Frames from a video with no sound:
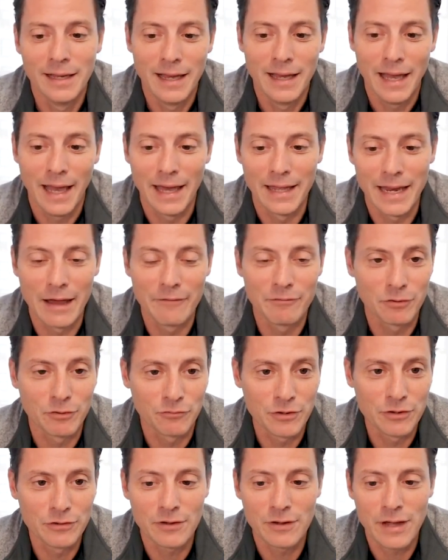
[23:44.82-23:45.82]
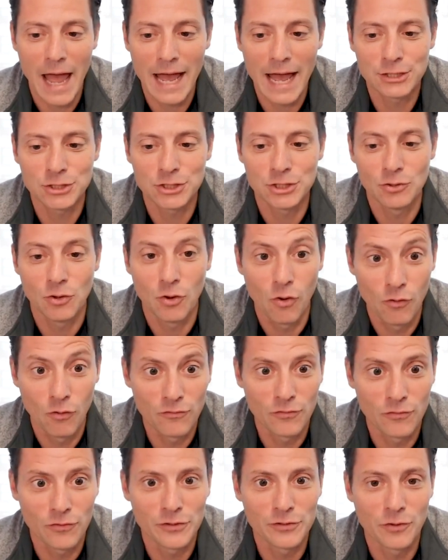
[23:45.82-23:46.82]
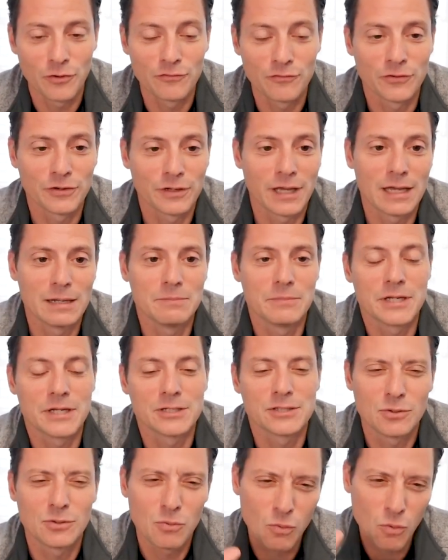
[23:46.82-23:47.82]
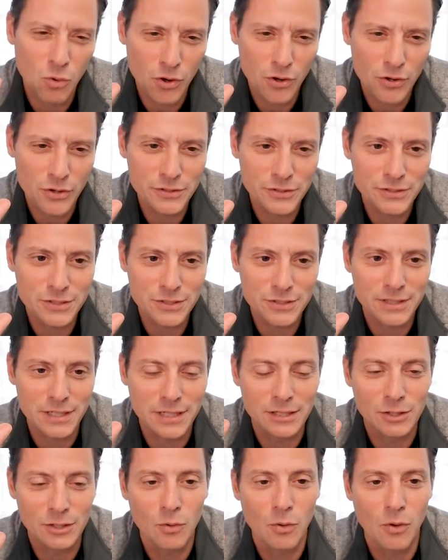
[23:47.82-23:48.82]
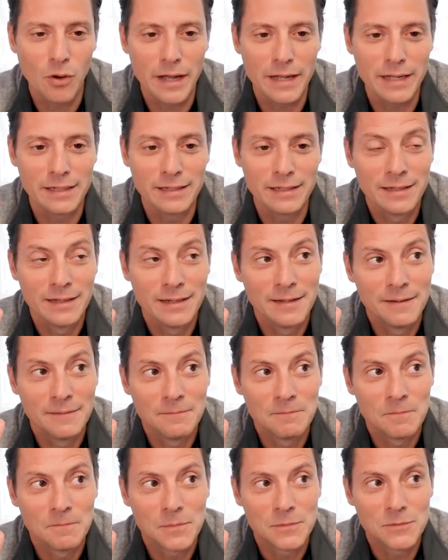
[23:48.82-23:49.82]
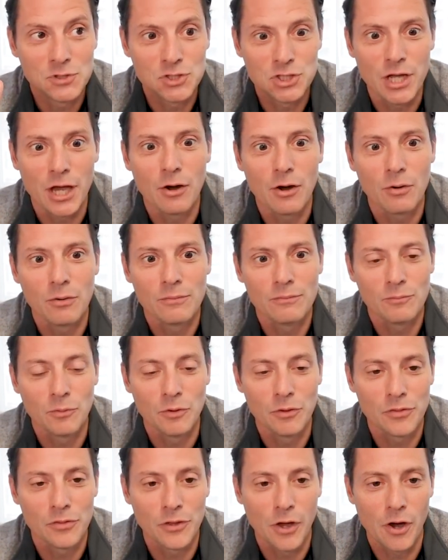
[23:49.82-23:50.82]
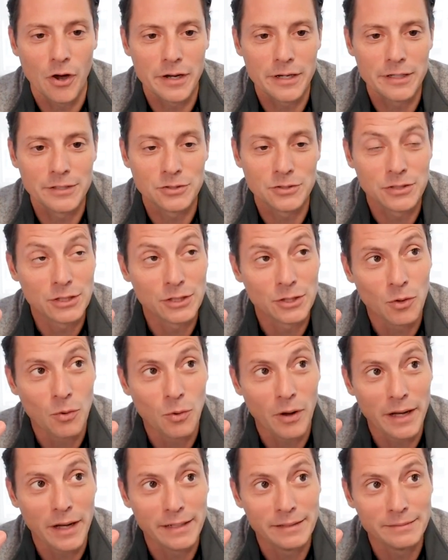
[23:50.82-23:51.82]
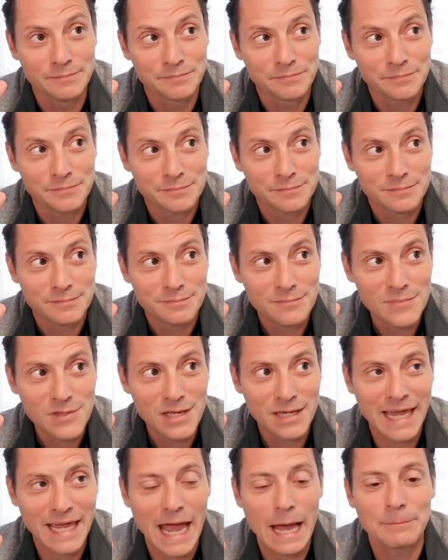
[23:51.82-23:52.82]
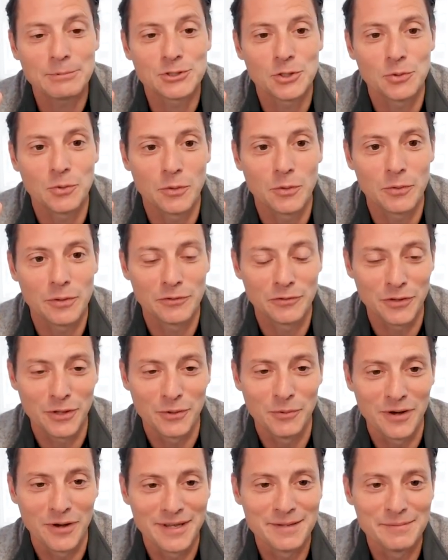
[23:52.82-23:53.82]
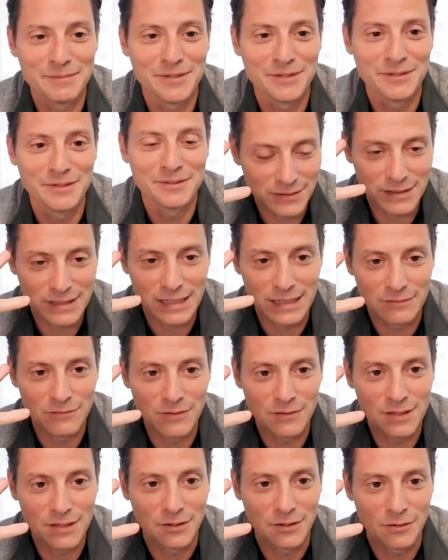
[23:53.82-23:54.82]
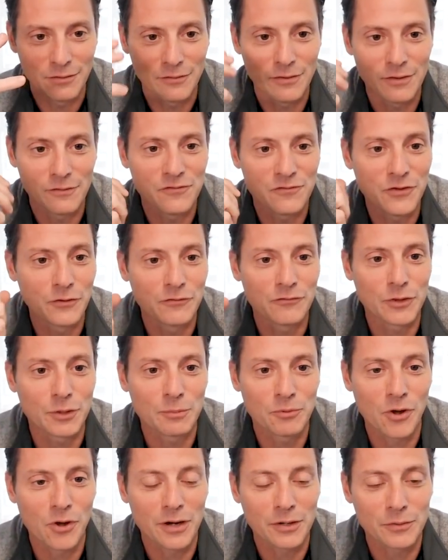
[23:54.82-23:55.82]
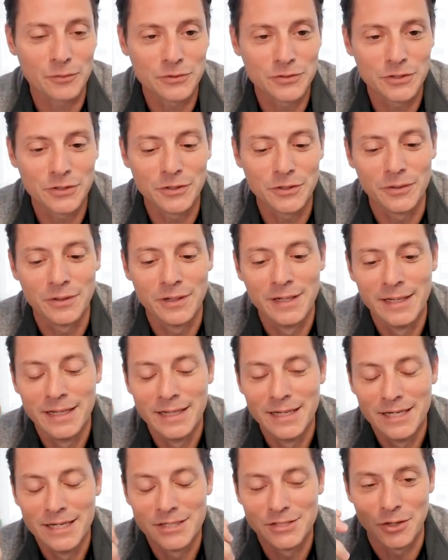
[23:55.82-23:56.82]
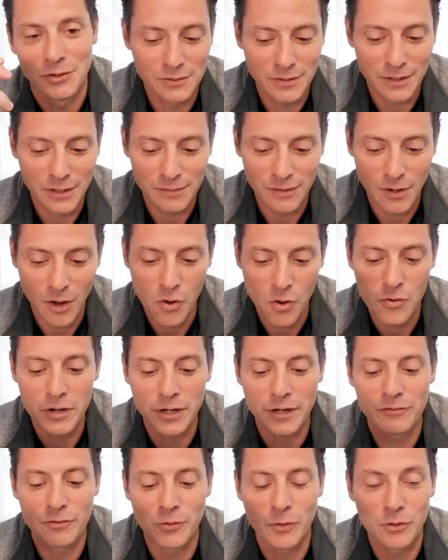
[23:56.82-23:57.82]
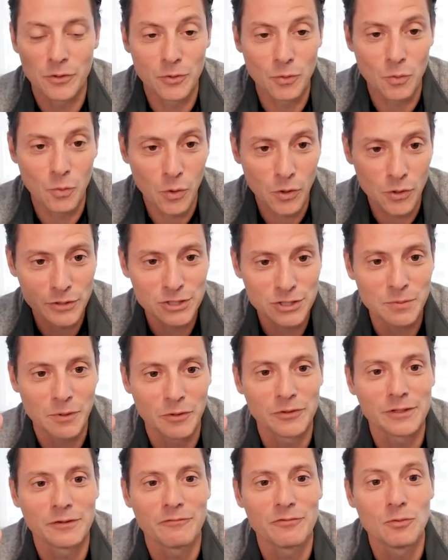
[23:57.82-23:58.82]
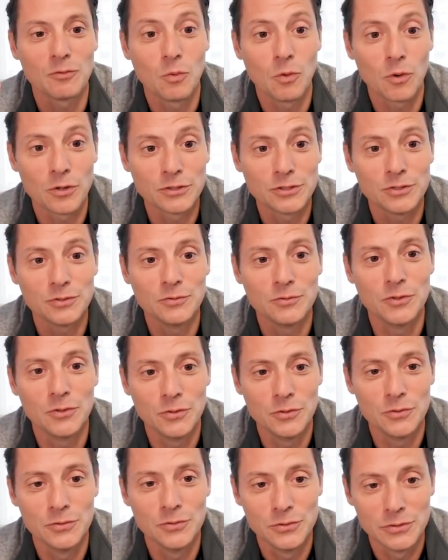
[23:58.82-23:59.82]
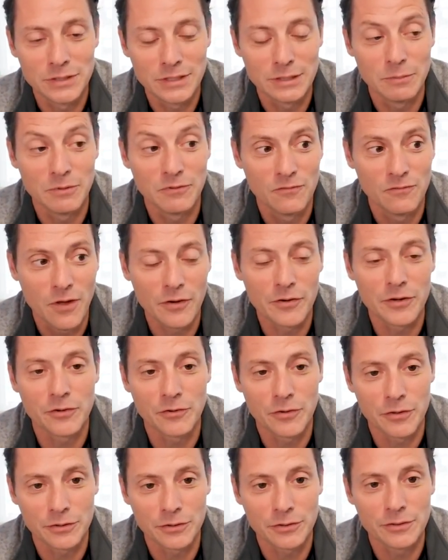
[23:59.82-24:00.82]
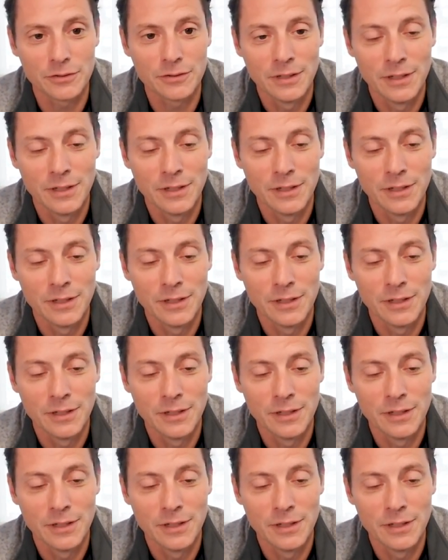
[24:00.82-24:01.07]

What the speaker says: and having to rehash it over and over again because the words didn't quite gel with the audience or didn't quite capture what we really wanted them to get, a feeling for what the product will do. So the honing of the word, the wordsmithing of the words you use can be very critical